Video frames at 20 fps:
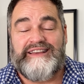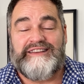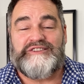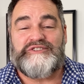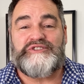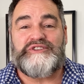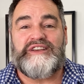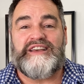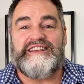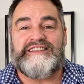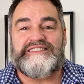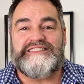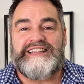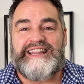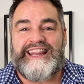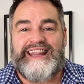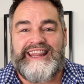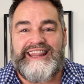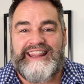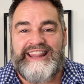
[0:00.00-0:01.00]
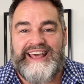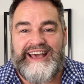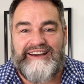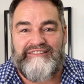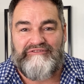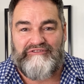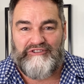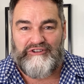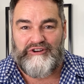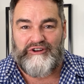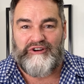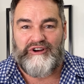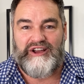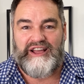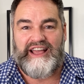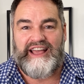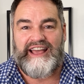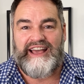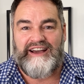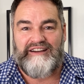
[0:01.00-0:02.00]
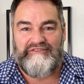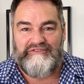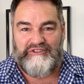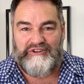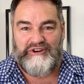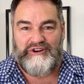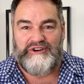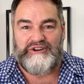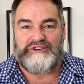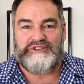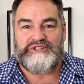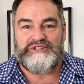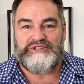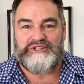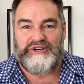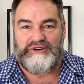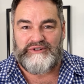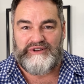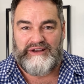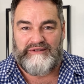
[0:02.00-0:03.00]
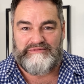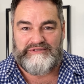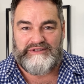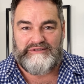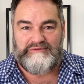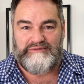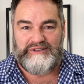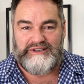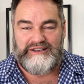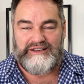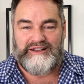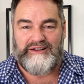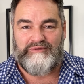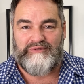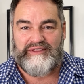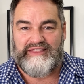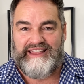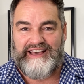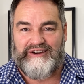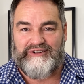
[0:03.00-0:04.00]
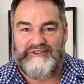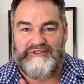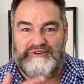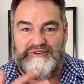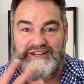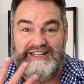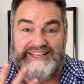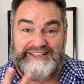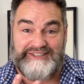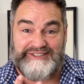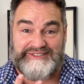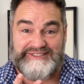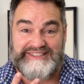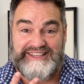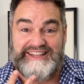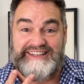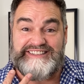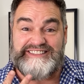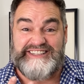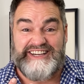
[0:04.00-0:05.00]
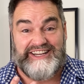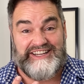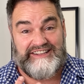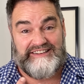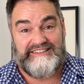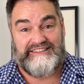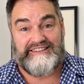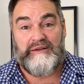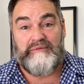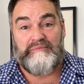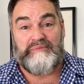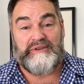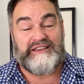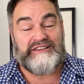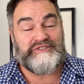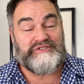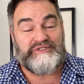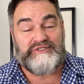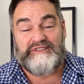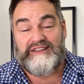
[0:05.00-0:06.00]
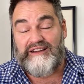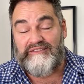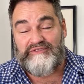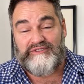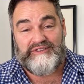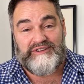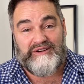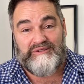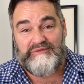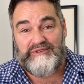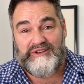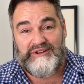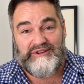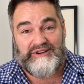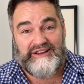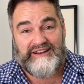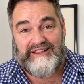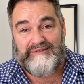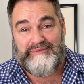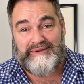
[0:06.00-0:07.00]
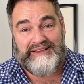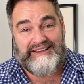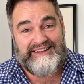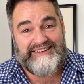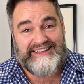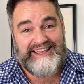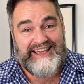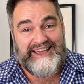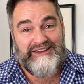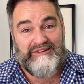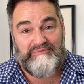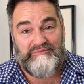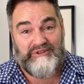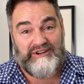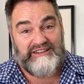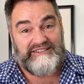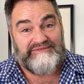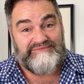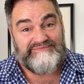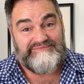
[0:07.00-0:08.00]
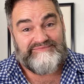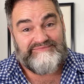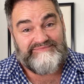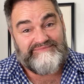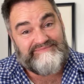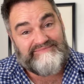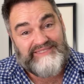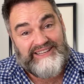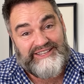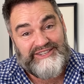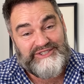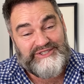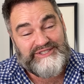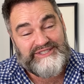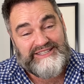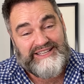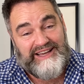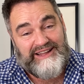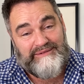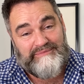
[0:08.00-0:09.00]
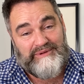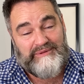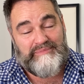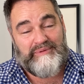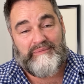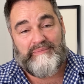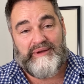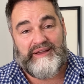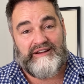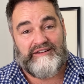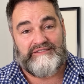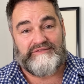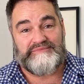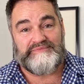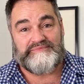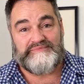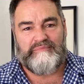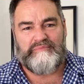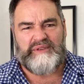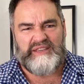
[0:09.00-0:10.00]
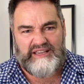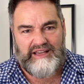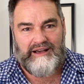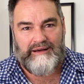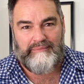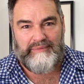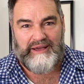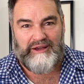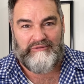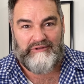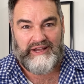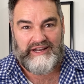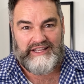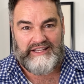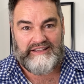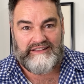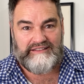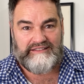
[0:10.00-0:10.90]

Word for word: she has never ever showed up to work without her nails done because you never know when you're going to be on camera and you just got to be prepared. Be combat ready.